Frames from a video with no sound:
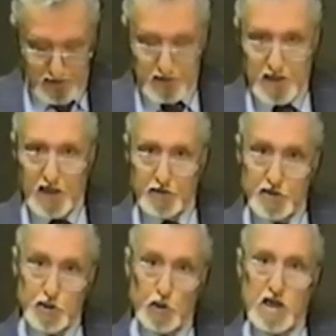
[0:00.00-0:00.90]
Now, there are
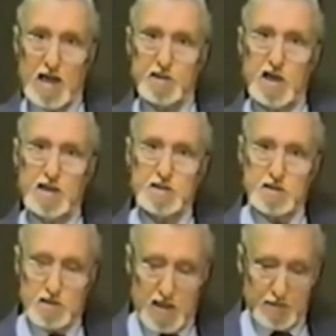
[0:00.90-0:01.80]
two
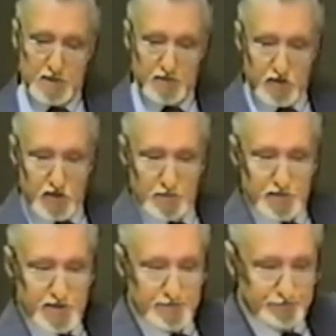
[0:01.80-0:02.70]
types of scripts,
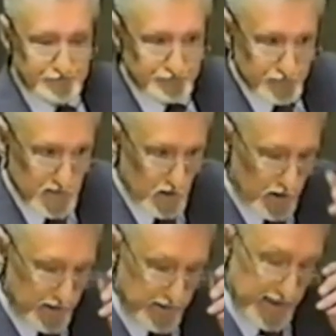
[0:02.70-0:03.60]

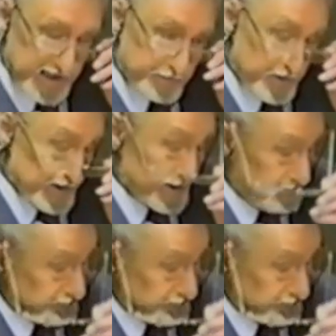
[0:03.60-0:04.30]
according to the experts.